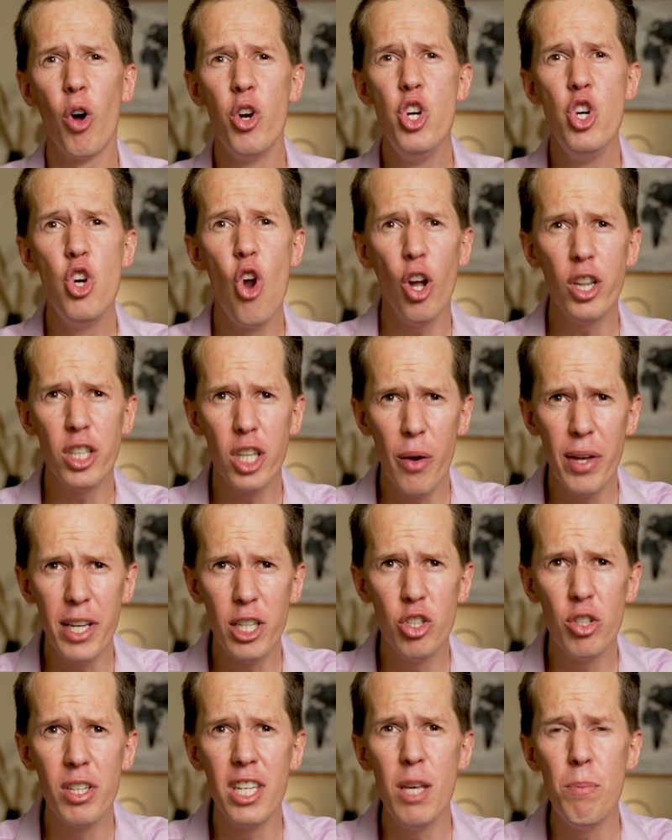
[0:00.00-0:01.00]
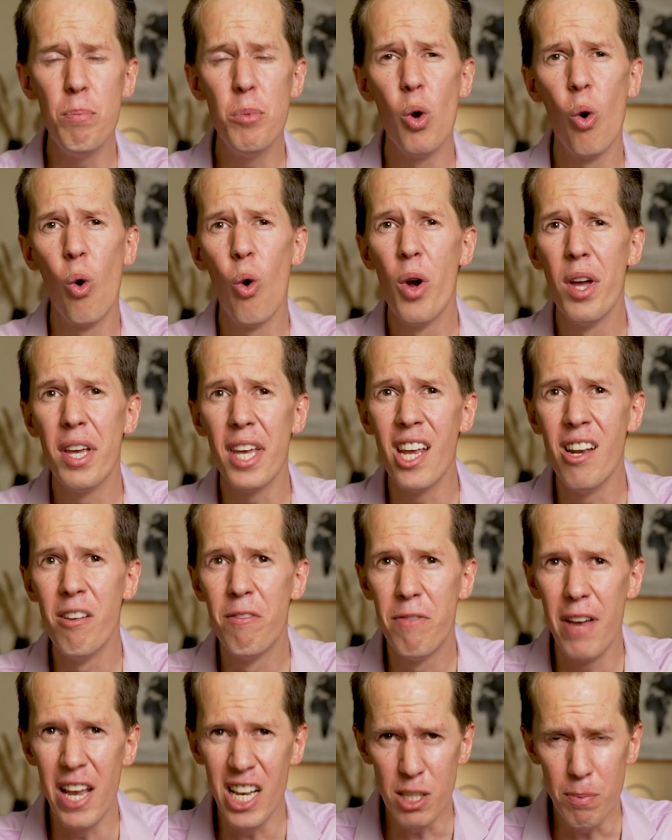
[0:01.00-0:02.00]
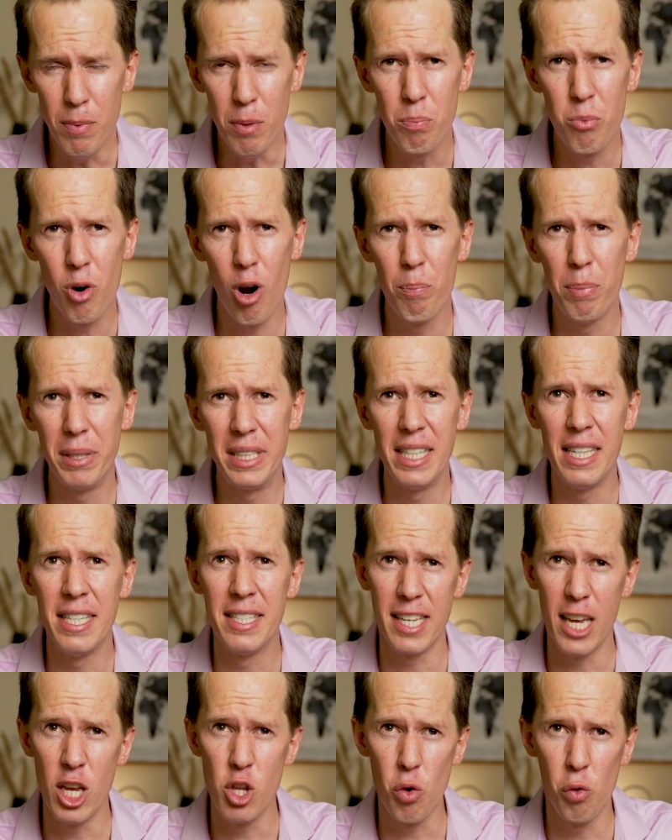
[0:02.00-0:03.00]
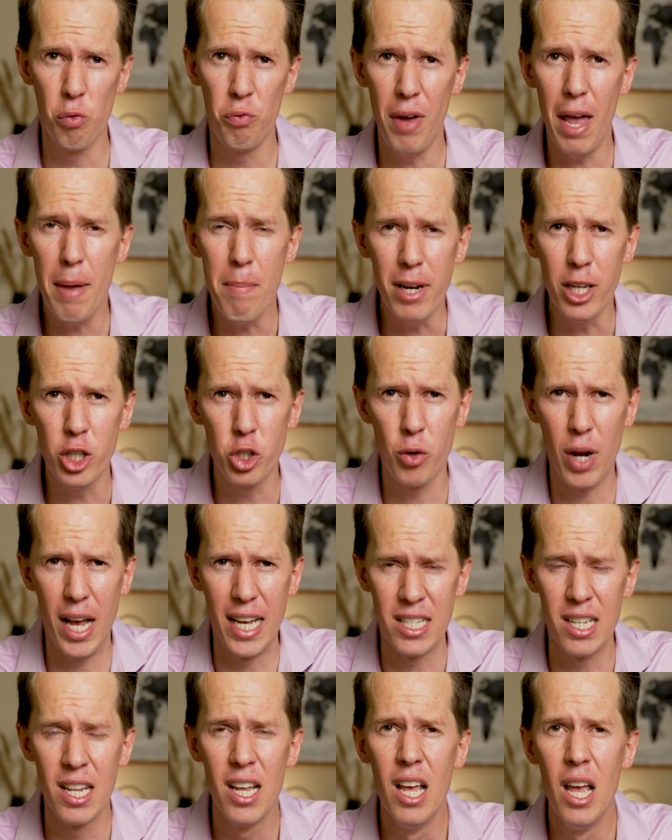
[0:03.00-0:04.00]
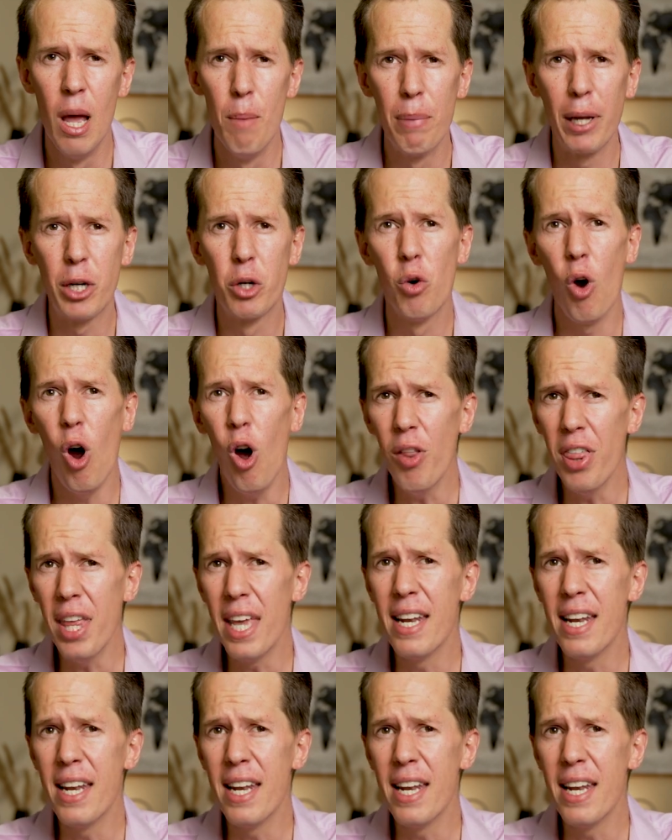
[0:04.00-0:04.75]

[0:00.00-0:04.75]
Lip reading: are not going to keep your investment properties in your family trust, but rather